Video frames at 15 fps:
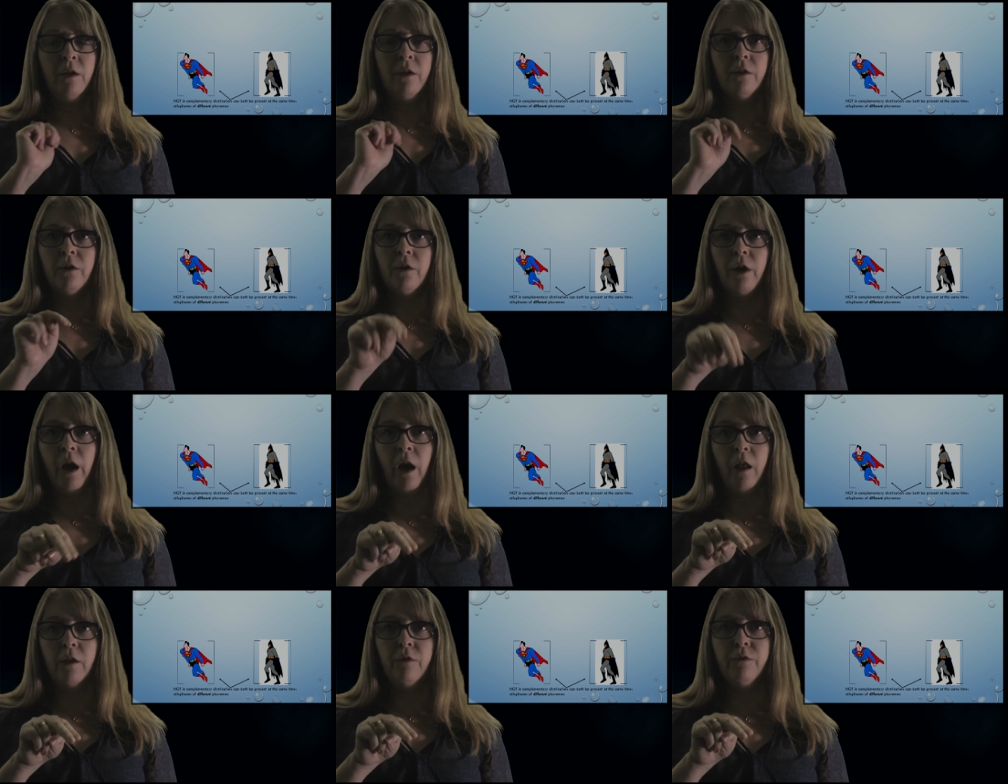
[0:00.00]
They're
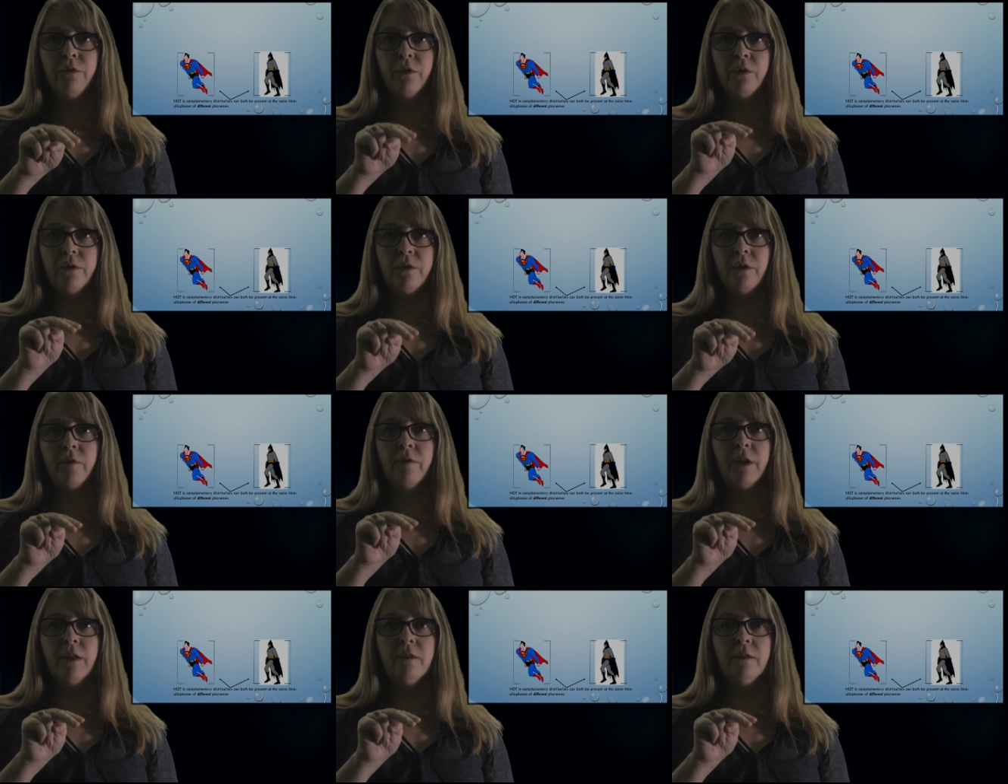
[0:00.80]
allophones of
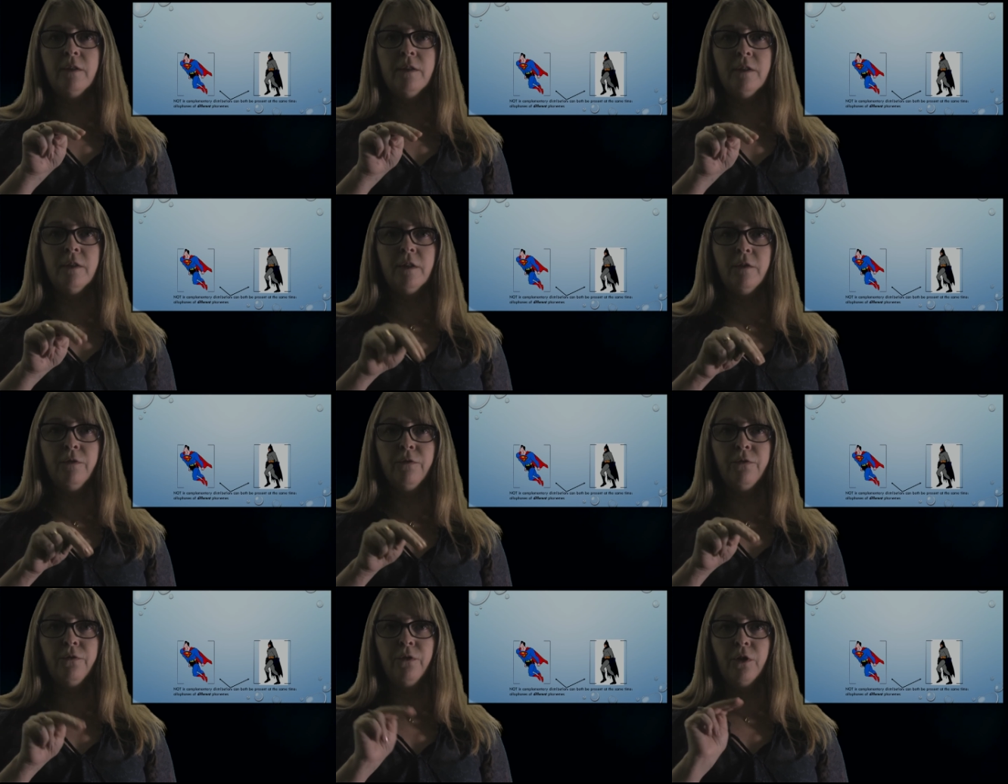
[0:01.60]
a
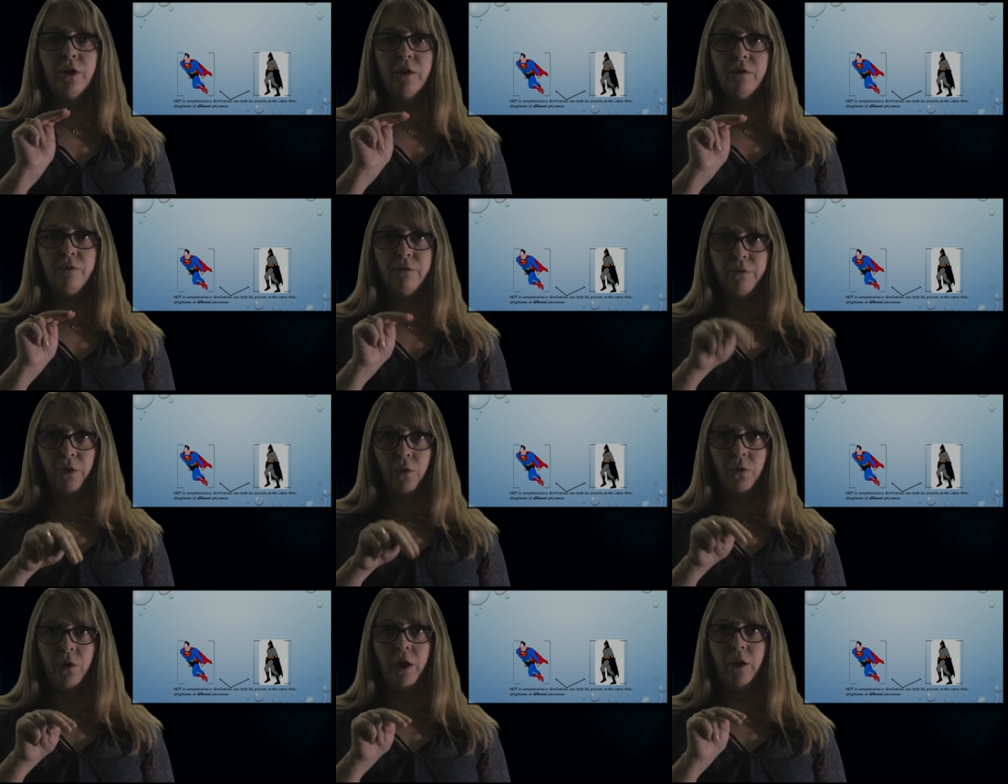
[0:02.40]
different
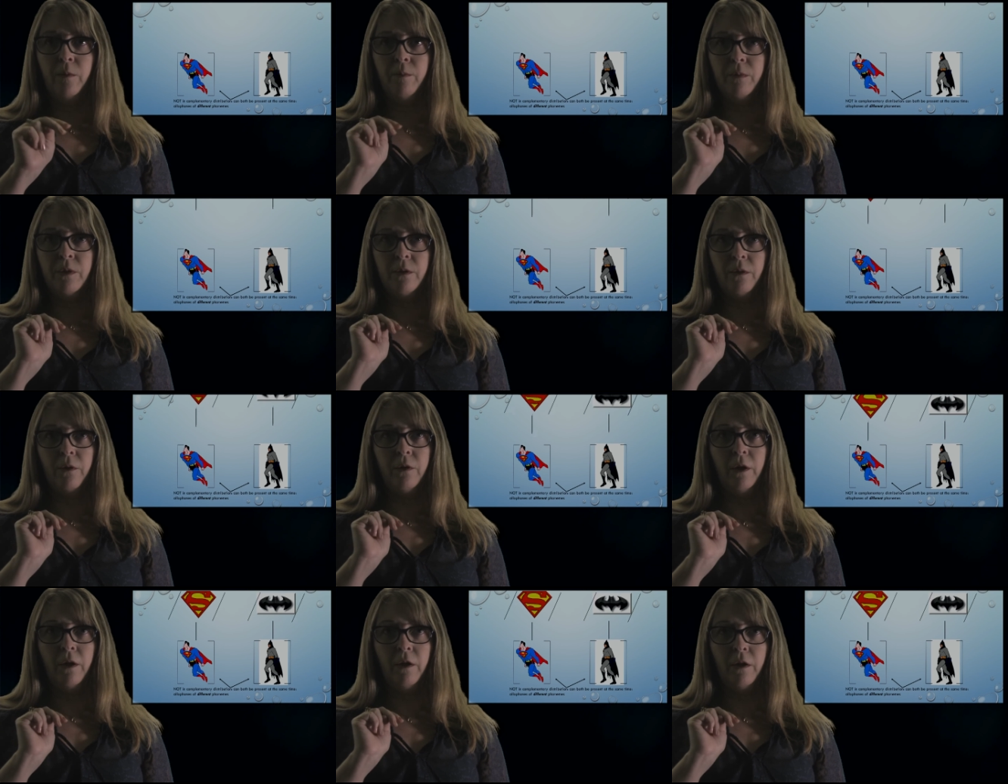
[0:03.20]
phonemes,
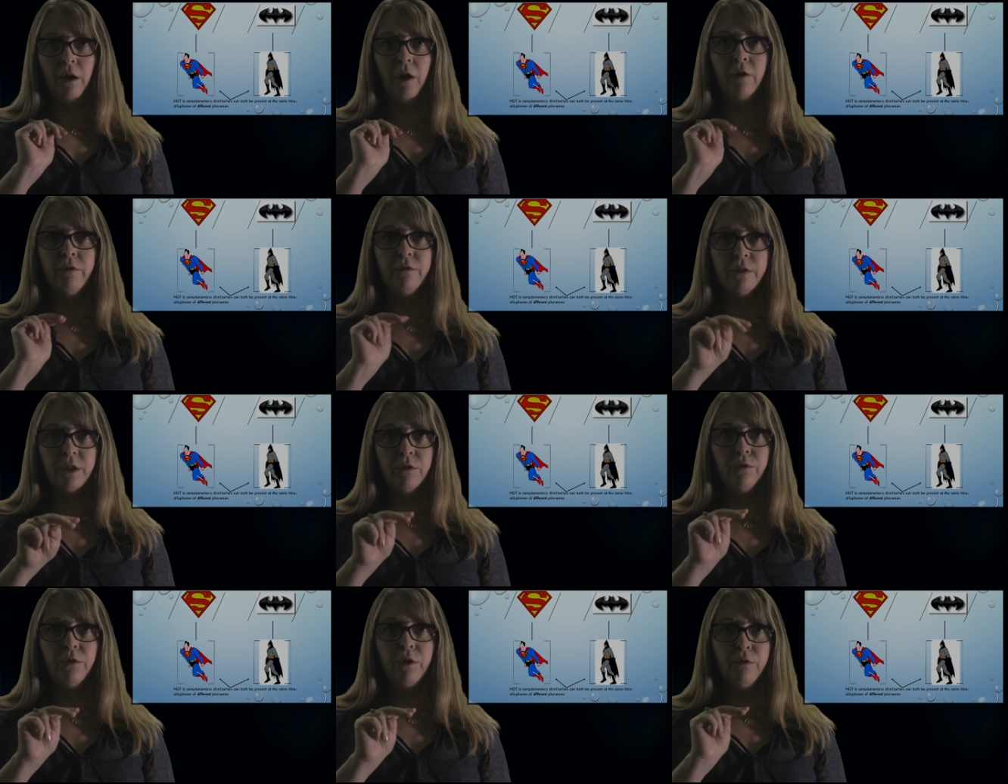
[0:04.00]
okay? Of
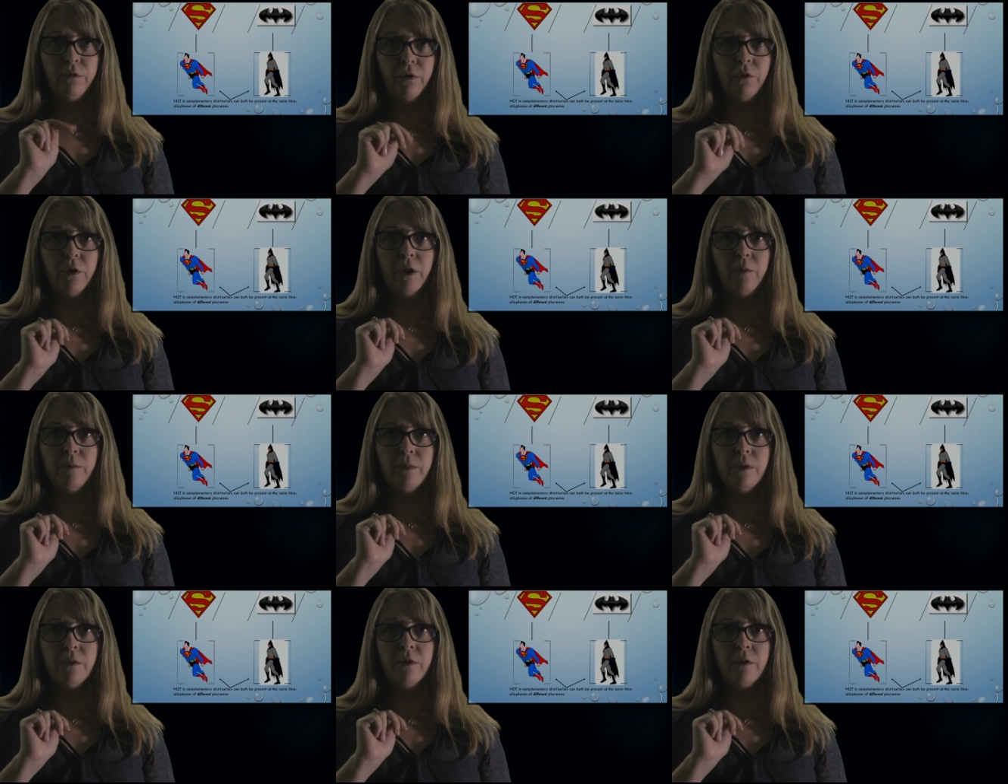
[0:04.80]
different phonemes.